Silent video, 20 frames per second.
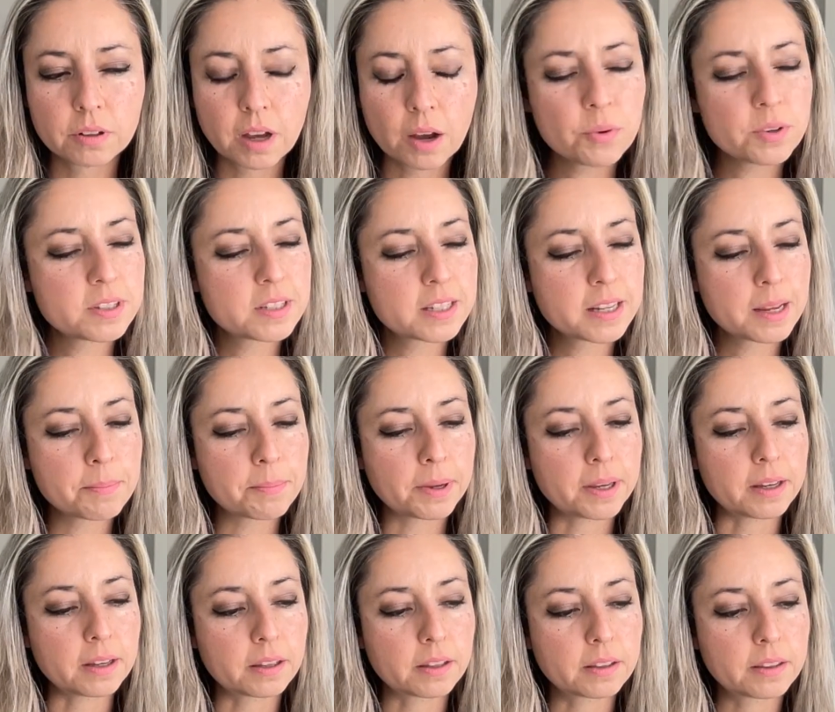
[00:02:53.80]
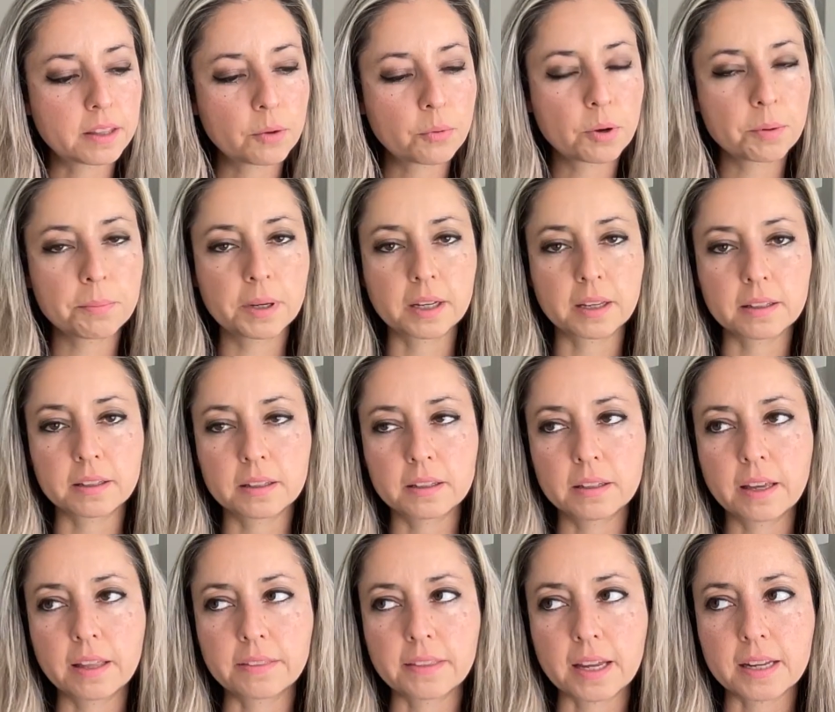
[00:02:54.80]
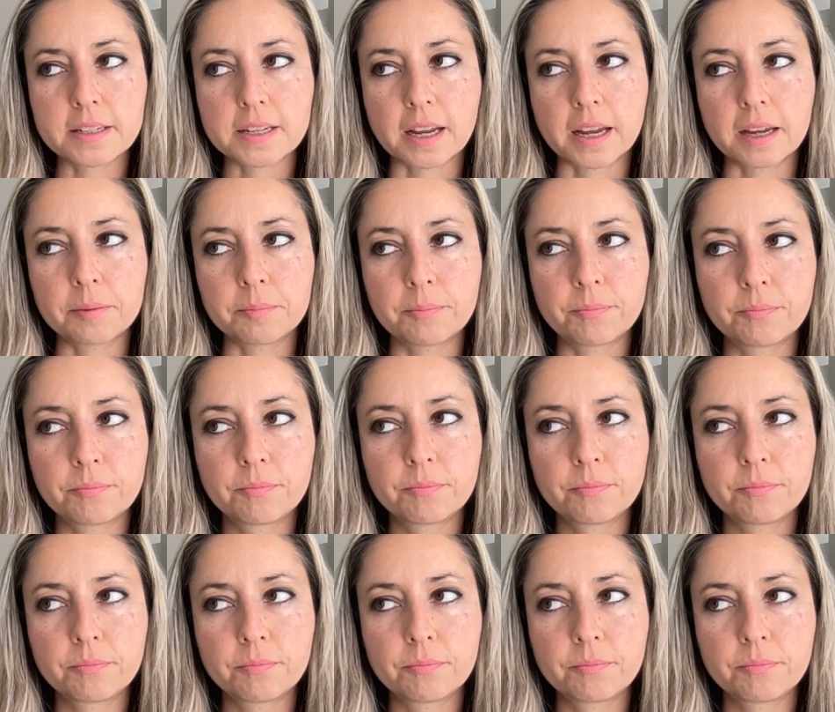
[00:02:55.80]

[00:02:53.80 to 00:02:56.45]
I wouldn't say big. They weren't big at, at that time.